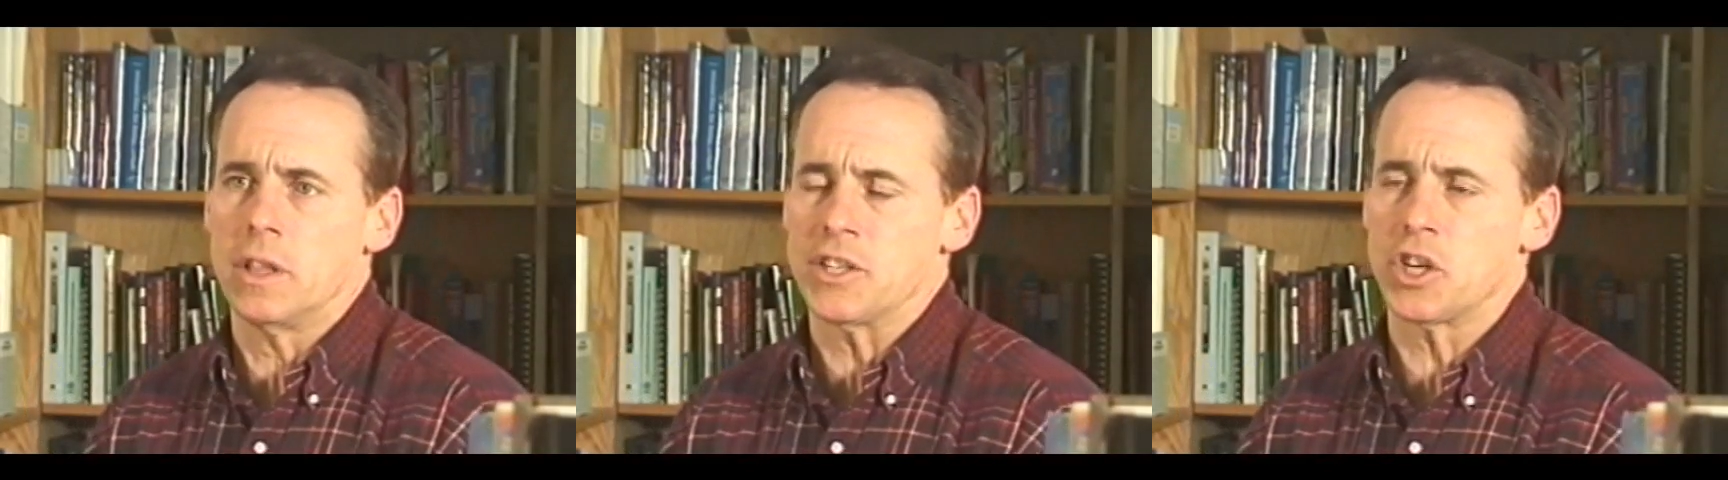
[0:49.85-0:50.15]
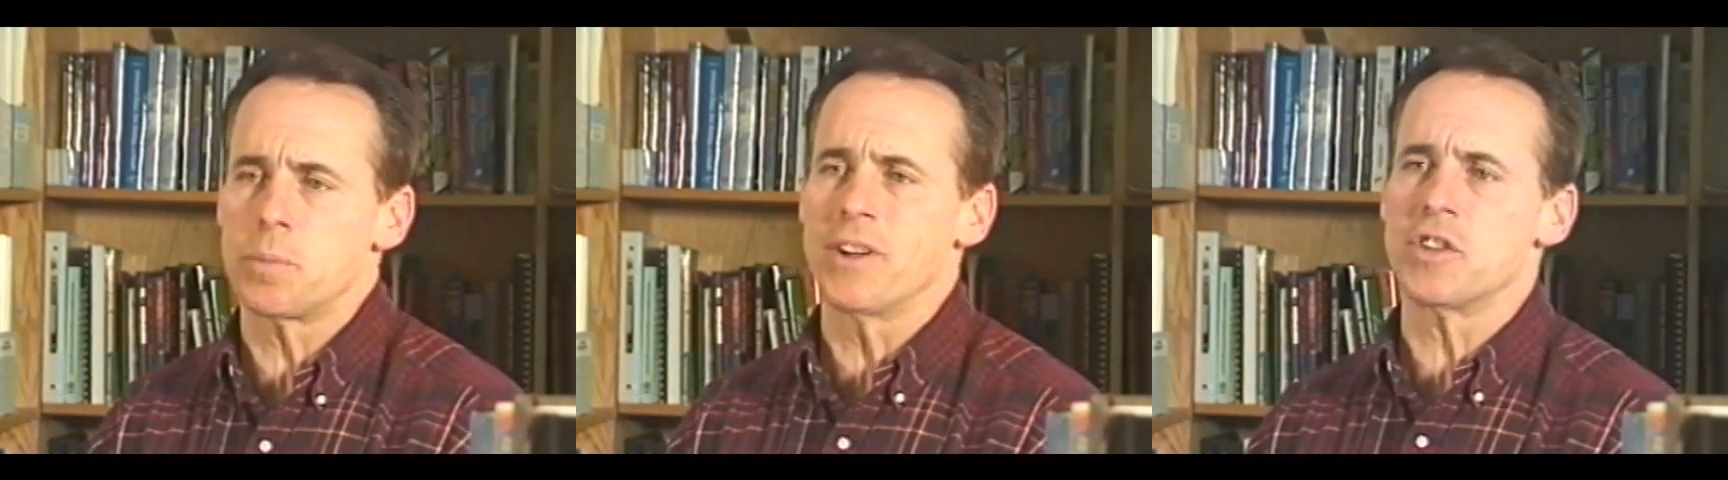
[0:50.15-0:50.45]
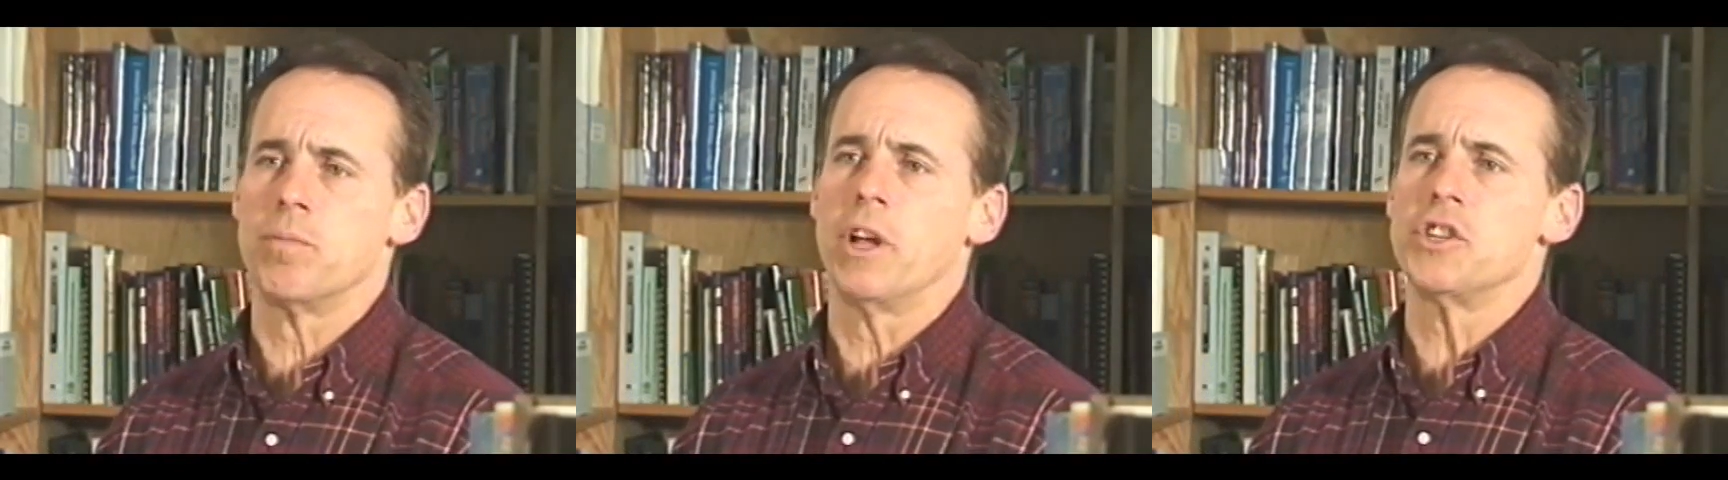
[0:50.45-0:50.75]
less
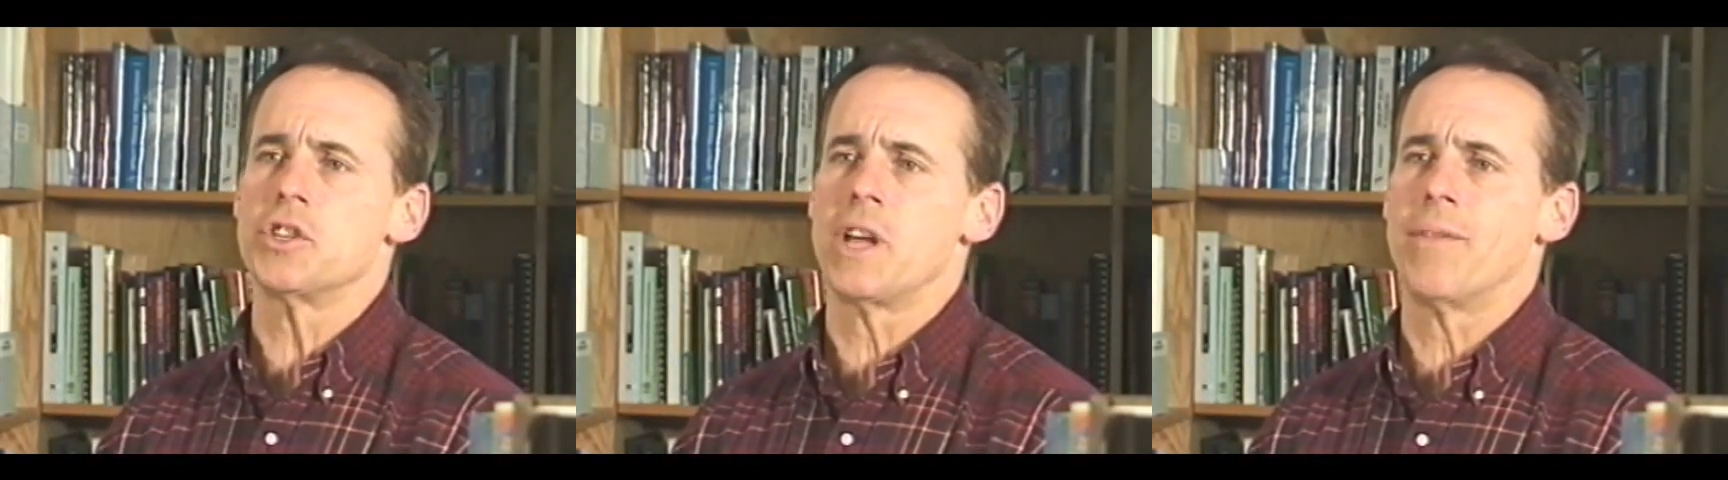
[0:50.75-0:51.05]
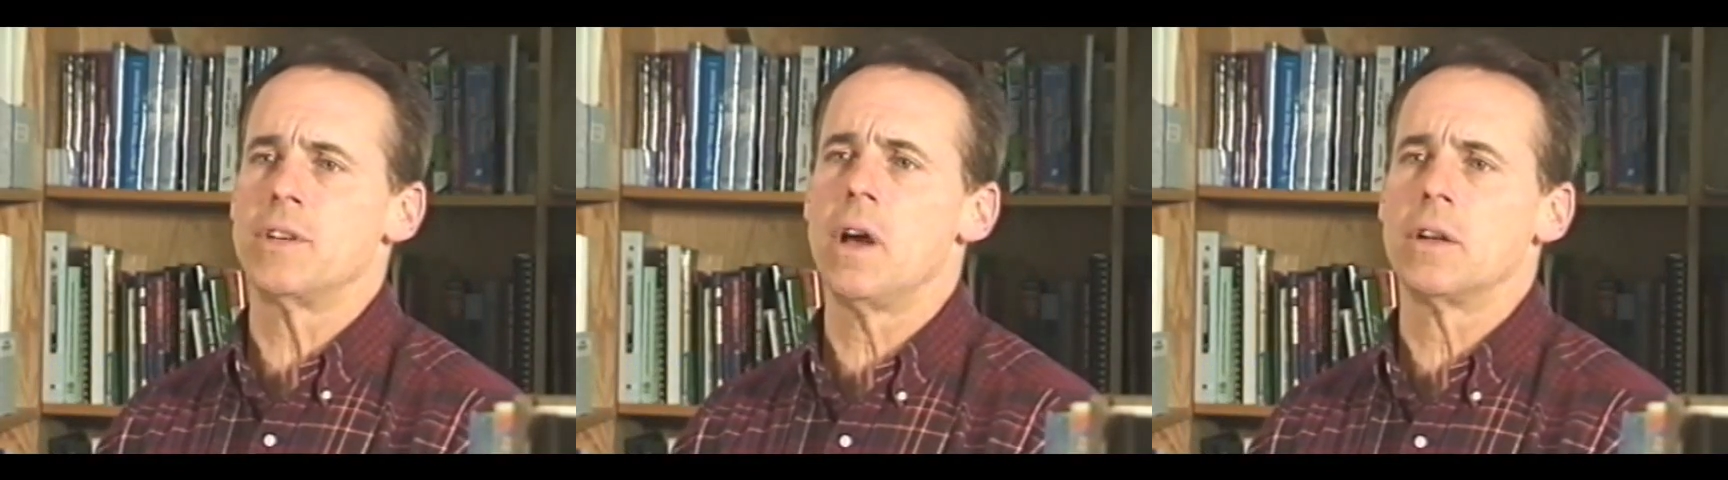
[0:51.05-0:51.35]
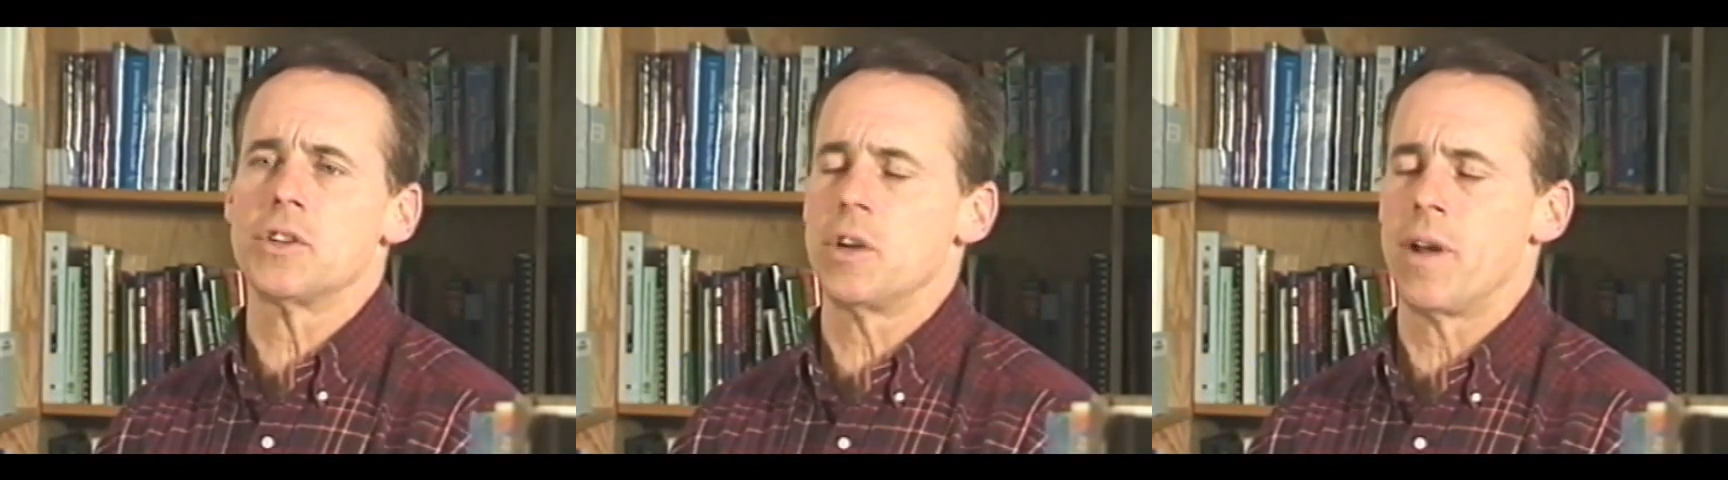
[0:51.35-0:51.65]
expensive places to have it
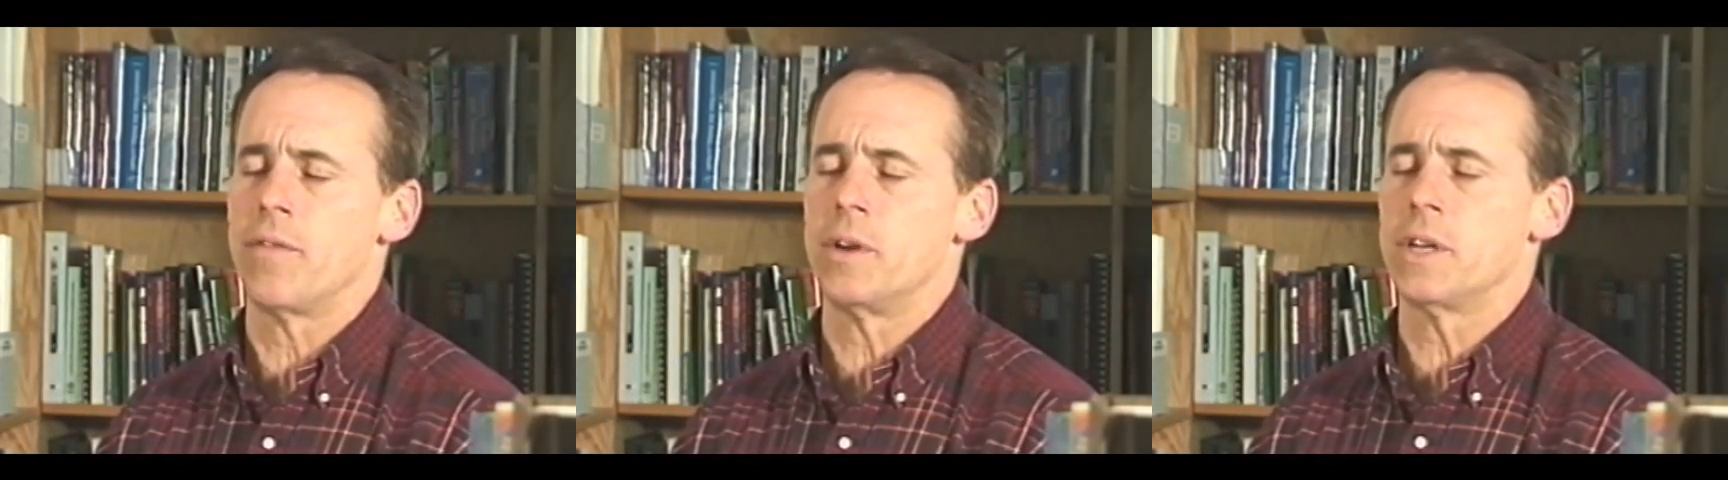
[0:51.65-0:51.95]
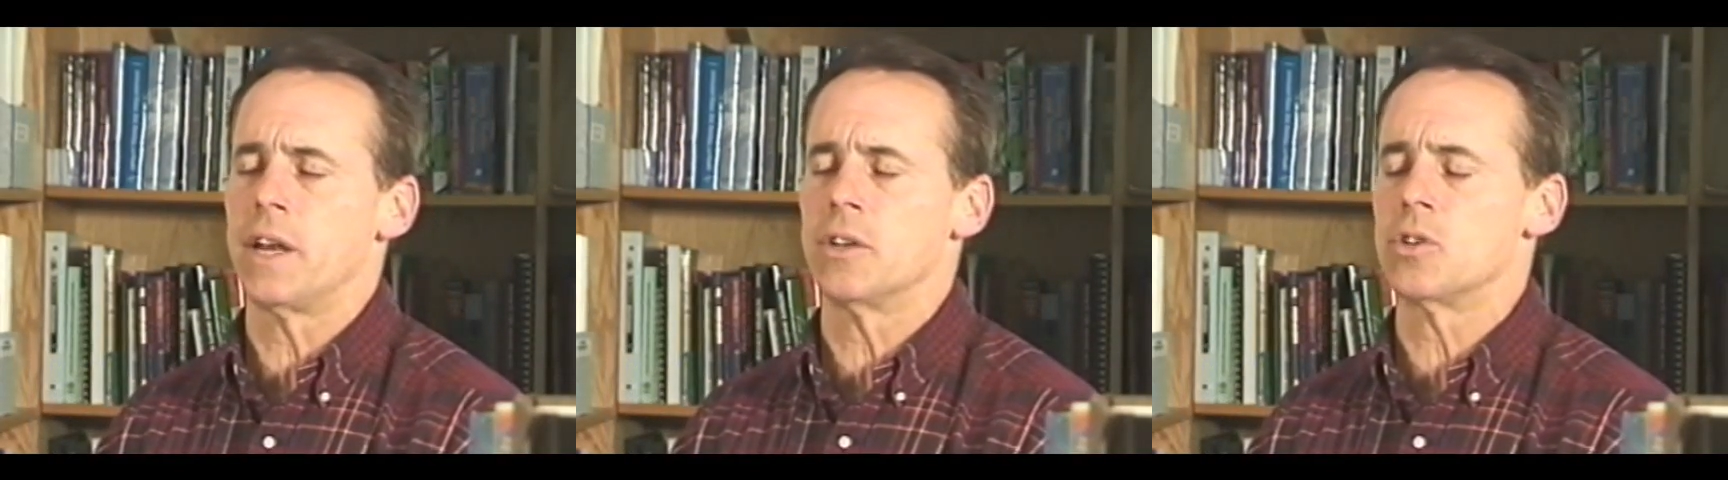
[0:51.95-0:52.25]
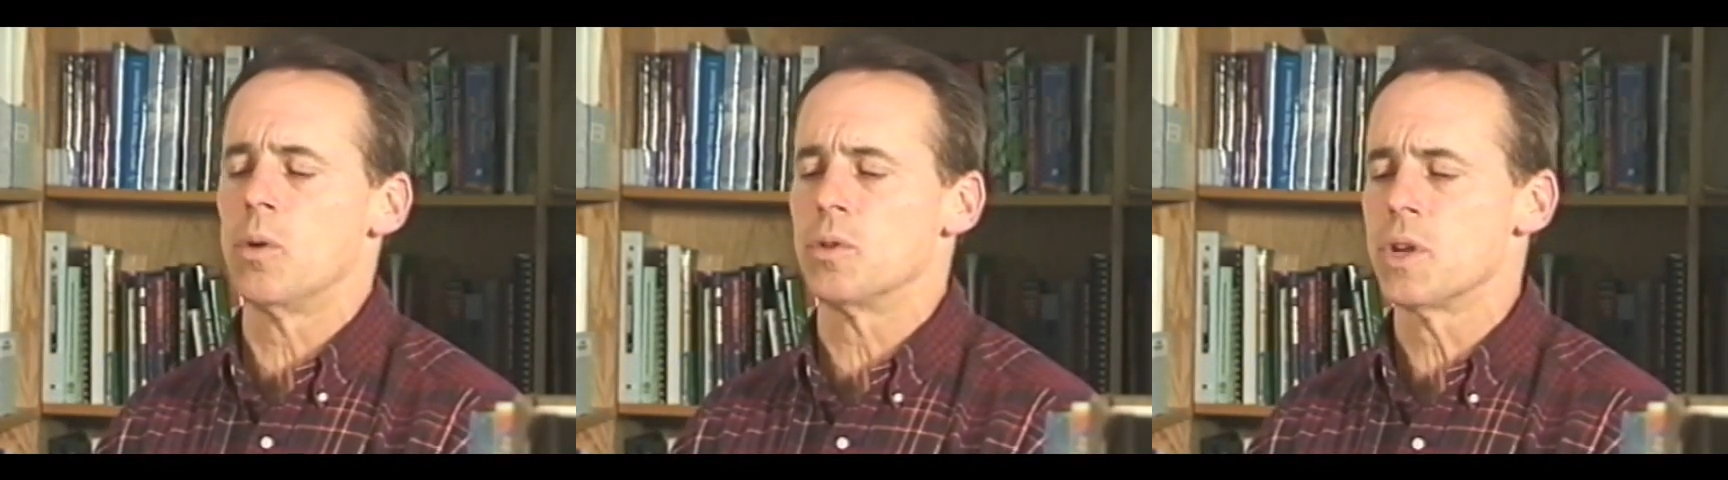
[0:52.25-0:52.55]
done because they don't have very tight
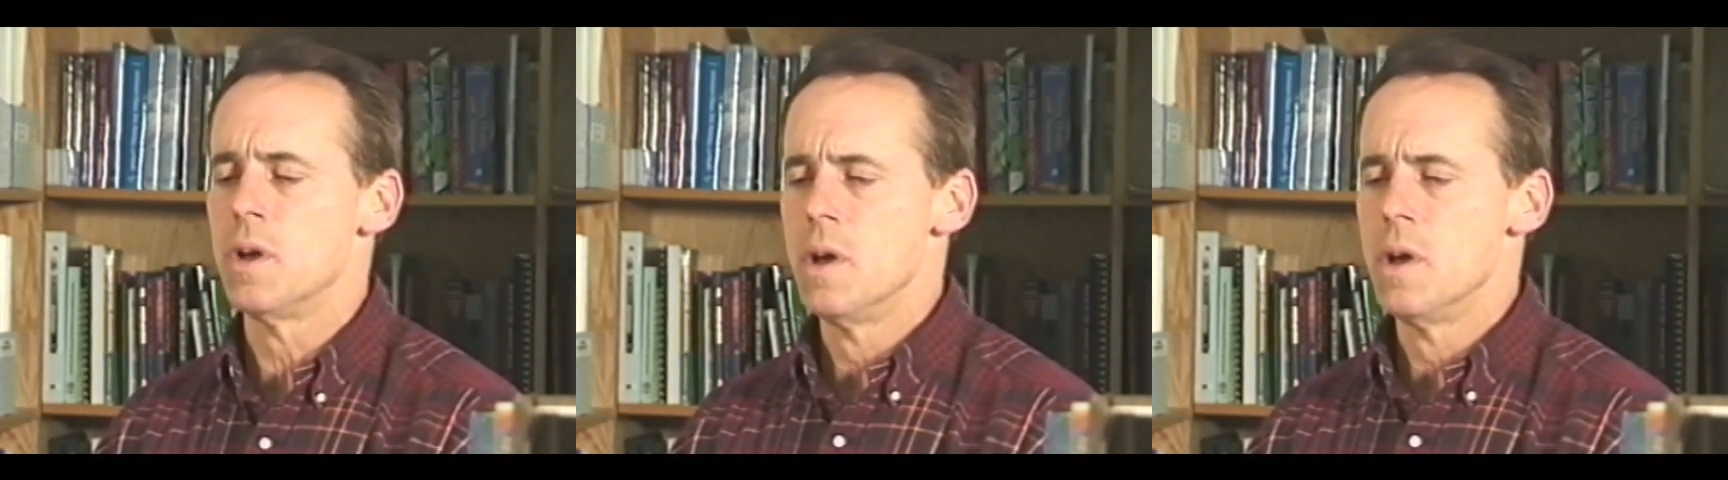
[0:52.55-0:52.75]
controls.